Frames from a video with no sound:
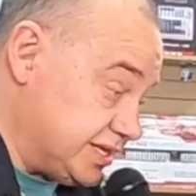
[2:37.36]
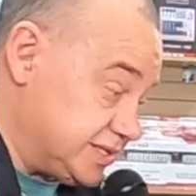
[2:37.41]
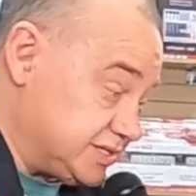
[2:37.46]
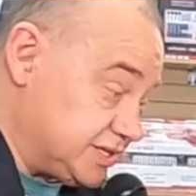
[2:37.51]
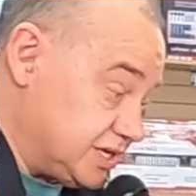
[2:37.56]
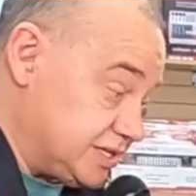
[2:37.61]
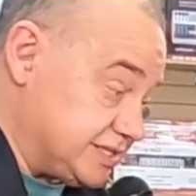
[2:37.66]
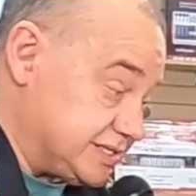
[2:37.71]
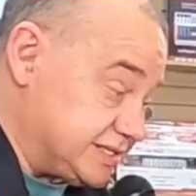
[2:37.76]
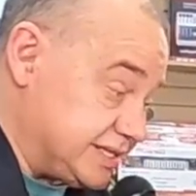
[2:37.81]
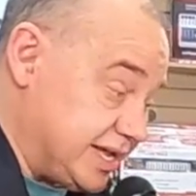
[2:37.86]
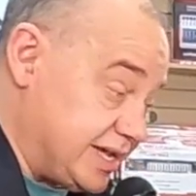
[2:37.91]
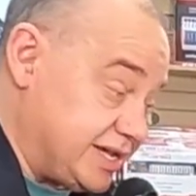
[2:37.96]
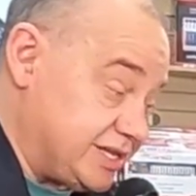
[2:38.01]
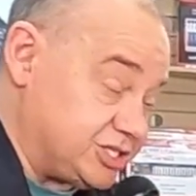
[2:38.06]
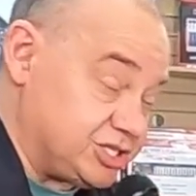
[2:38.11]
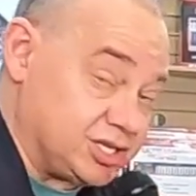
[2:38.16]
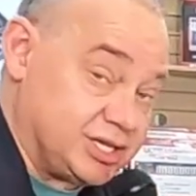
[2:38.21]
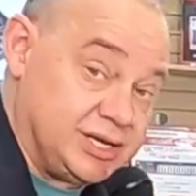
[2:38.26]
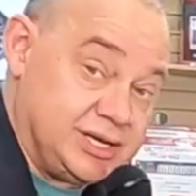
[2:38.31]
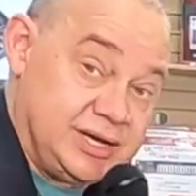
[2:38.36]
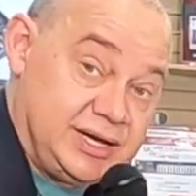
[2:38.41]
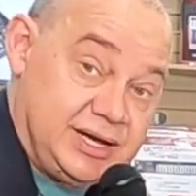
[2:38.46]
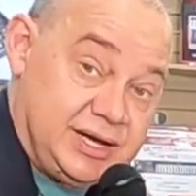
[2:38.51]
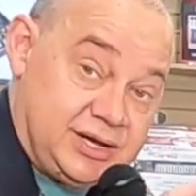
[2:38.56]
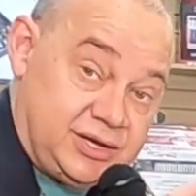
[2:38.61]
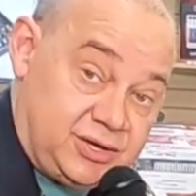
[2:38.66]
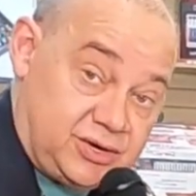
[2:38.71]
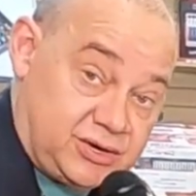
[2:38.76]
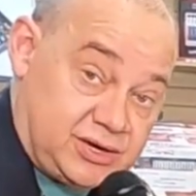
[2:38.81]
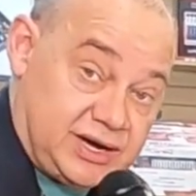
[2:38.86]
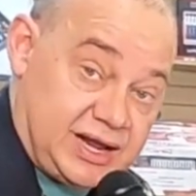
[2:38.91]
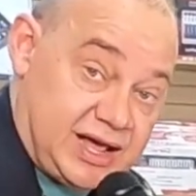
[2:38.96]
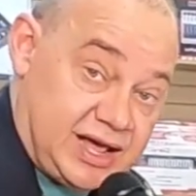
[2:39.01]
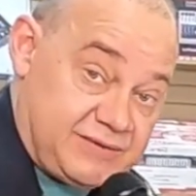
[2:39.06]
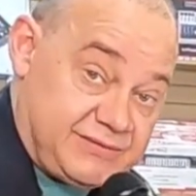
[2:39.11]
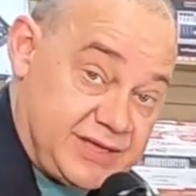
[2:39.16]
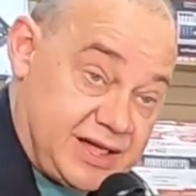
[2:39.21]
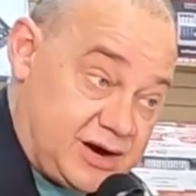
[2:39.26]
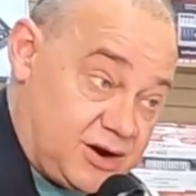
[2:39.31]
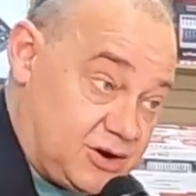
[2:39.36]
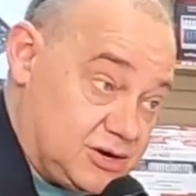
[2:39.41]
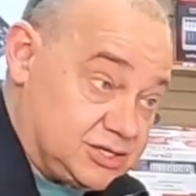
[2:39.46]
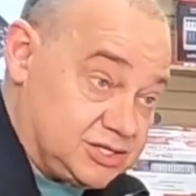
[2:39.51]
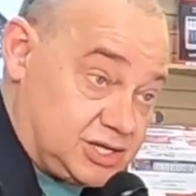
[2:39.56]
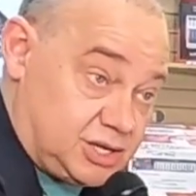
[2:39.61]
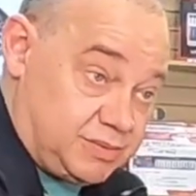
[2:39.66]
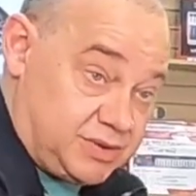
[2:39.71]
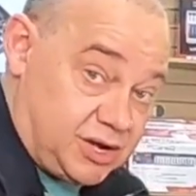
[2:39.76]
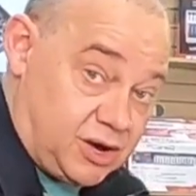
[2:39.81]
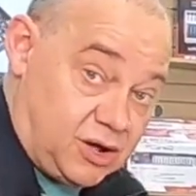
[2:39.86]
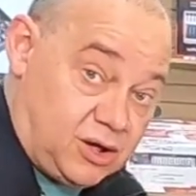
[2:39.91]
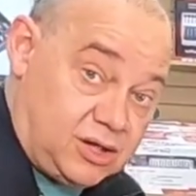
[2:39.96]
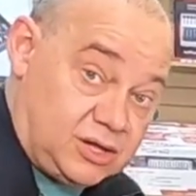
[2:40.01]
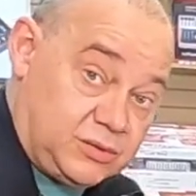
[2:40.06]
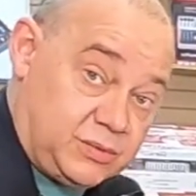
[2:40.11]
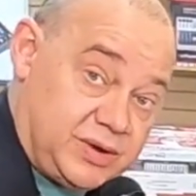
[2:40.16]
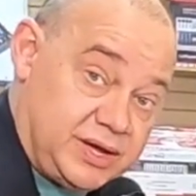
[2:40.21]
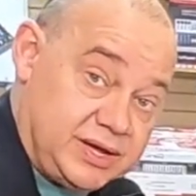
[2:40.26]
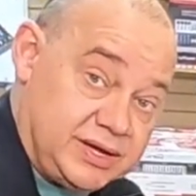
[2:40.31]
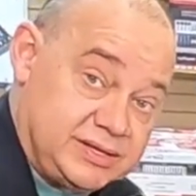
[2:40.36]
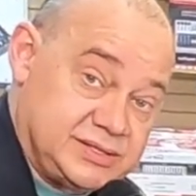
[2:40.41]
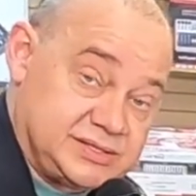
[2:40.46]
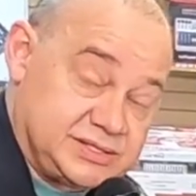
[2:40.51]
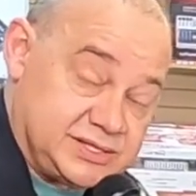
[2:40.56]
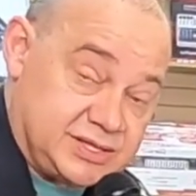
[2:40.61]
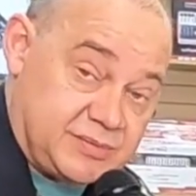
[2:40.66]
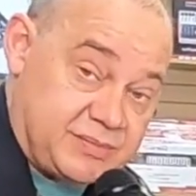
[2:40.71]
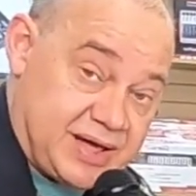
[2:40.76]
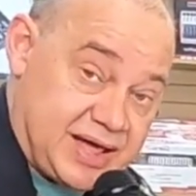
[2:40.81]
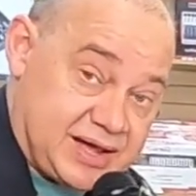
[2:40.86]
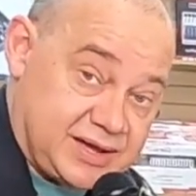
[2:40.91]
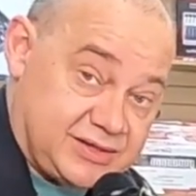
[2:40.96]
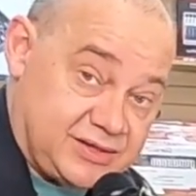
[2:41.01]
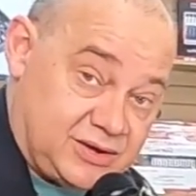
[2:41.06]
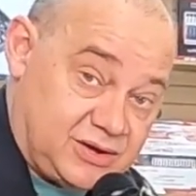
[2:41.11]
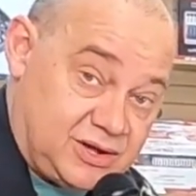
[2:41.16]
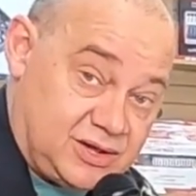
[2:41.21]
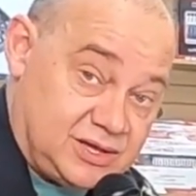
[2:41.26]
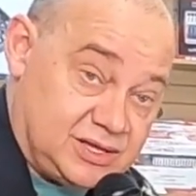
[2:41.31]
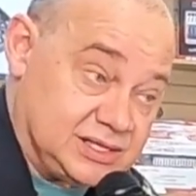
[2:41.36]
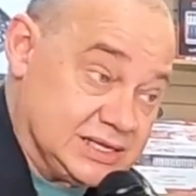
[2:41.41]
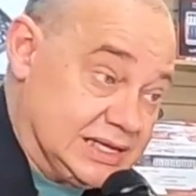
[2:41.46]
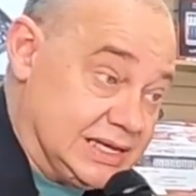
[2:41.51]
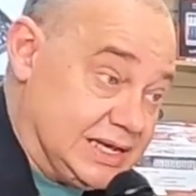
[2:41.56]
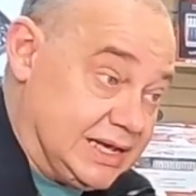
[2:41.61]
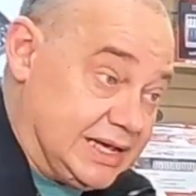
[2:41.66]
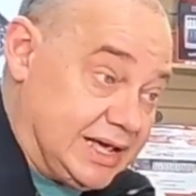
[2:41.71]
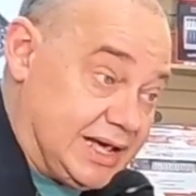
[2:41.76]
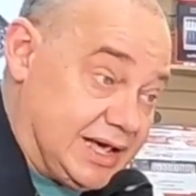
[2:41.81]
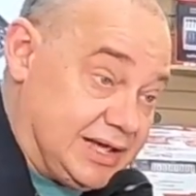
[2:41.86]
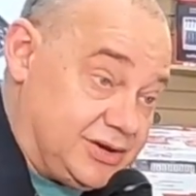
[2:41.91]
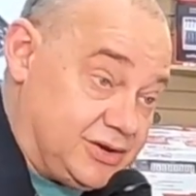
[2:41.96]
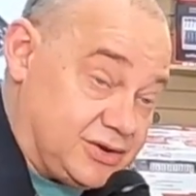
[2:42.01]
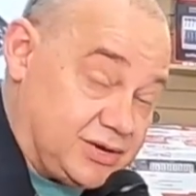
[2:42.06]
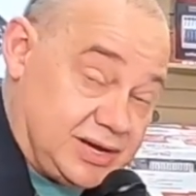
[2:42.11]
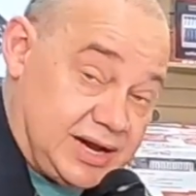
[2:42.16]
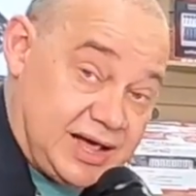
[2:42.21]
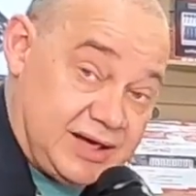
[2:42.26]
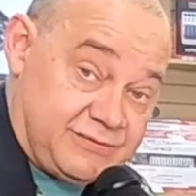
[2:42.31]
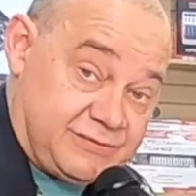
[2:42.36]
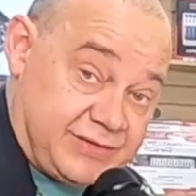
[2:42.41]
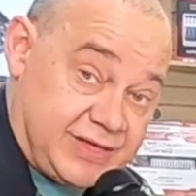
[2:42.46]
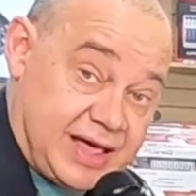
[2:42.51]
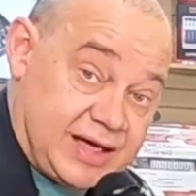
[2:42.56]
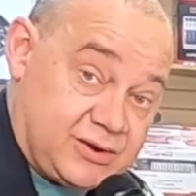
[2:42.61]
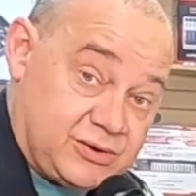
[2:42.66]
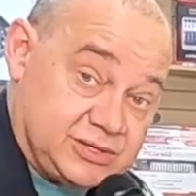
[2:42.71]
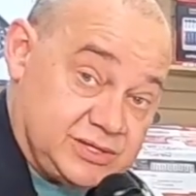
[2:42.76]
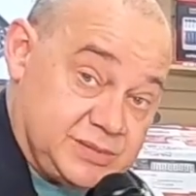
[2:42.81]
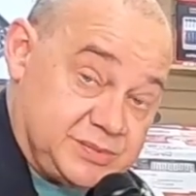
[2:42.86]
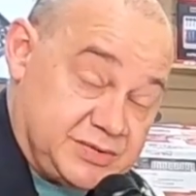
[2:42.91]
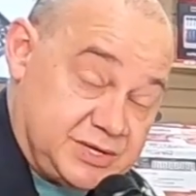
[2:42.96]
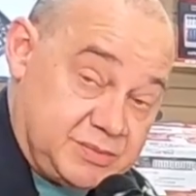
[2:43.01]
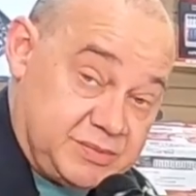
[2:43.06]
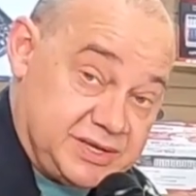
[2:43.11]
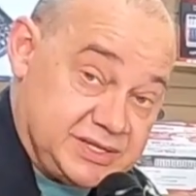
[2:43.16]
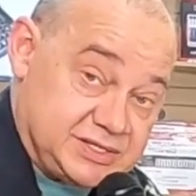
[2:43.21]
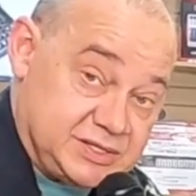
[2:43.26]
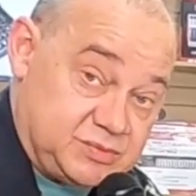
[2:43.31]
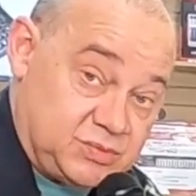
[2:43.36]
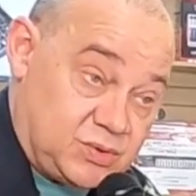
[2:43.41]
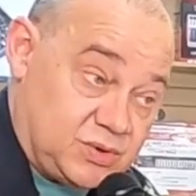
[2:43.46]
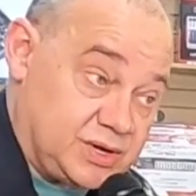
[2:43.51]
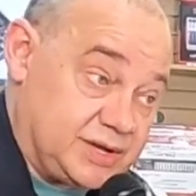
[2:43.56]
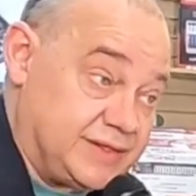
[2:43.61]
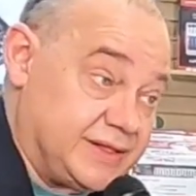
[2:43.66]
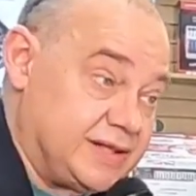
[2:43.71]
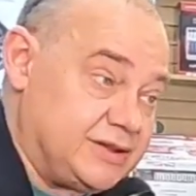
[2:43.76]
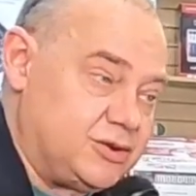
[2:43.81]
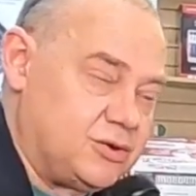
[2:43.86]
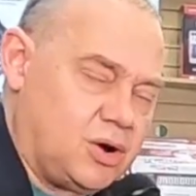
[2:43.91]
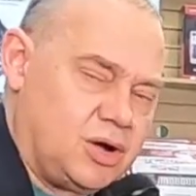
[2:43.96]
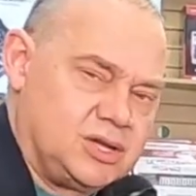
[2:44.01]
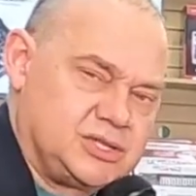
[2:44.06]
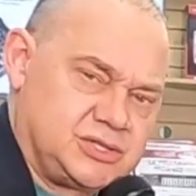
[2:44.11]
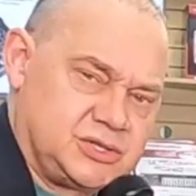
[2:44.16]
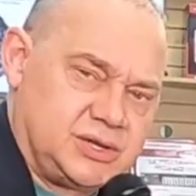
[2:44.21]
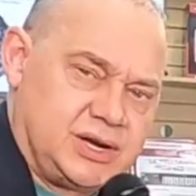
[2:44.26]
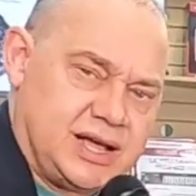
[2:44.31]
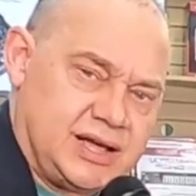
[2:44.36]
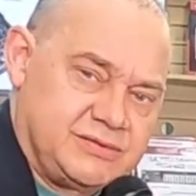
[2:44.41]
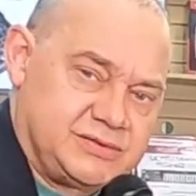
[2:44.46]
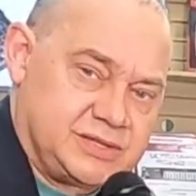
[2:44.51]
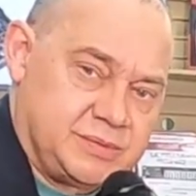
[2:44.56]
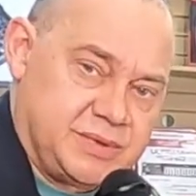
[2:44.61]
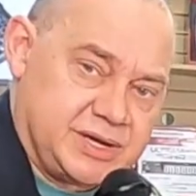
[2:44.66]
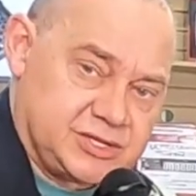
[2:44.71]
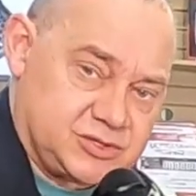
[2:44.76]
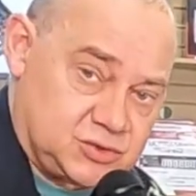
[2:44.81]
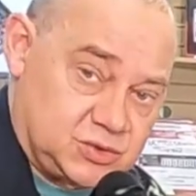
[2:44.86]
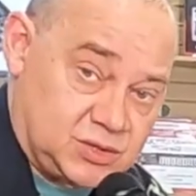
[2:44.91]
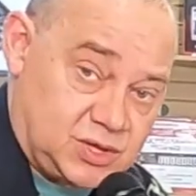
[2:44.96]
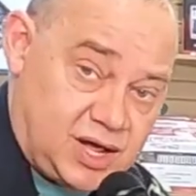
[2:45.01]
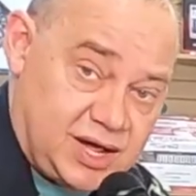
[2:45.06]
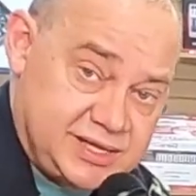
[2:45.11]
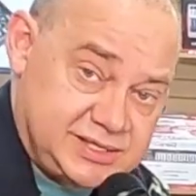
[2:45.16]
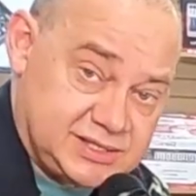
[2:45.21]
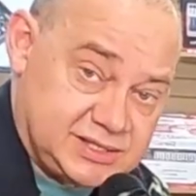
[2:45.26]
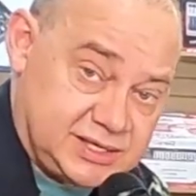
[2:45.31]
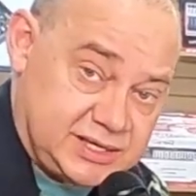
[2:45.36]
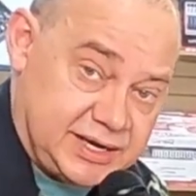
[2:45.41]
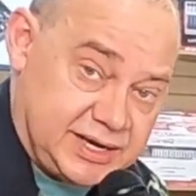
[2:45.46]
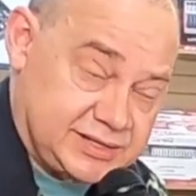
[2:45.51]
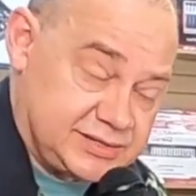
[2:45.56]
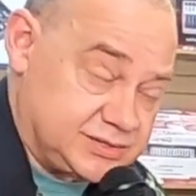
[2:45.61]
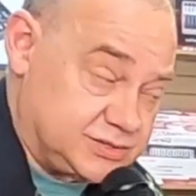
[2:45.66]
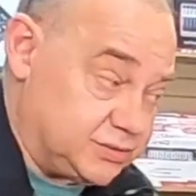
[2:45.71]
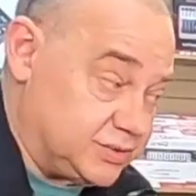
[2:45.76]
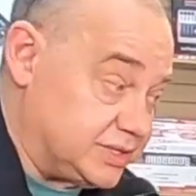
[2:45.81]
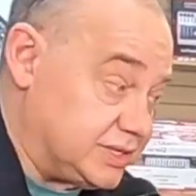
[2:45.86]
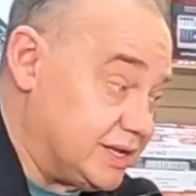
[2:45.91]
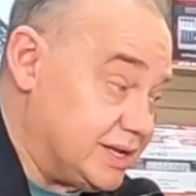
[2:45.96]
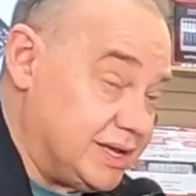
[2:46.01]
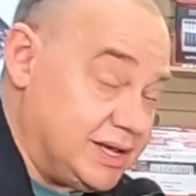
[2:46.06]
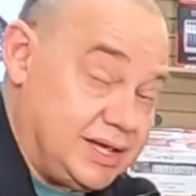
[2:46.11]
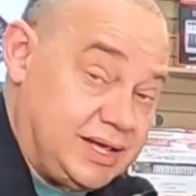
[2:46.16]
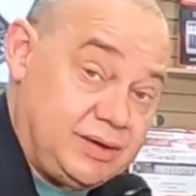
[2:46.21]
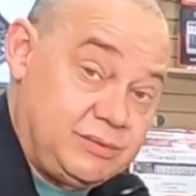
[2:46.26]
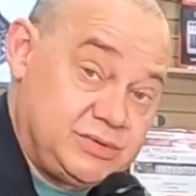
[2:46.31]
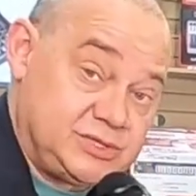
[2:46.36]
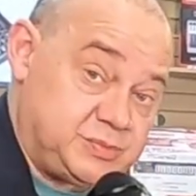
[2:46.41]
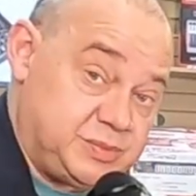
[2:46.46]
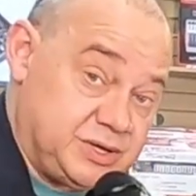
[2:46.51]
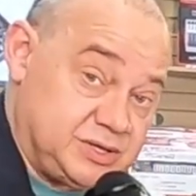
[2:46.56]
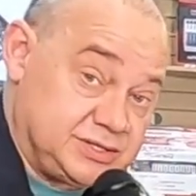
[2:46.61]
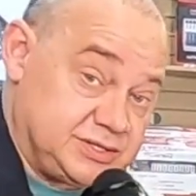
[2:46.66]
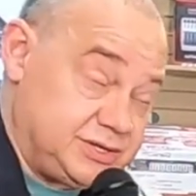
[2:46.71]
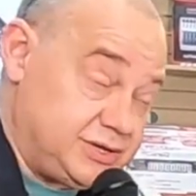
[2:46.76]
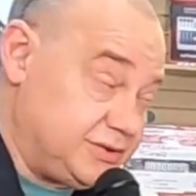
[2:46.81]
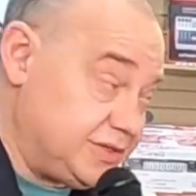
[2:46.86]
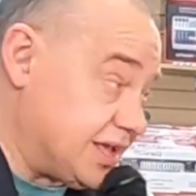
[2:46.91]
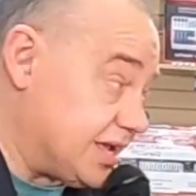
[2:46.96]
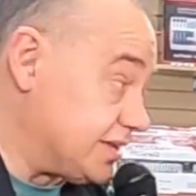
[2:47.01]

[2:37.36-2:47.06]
this on the stage you're going to have that harness coming all the way to the back of the hull, and you're going to have that hooked up to the mixing board, and then you're also going to have some extra lines connected to it. It was built to do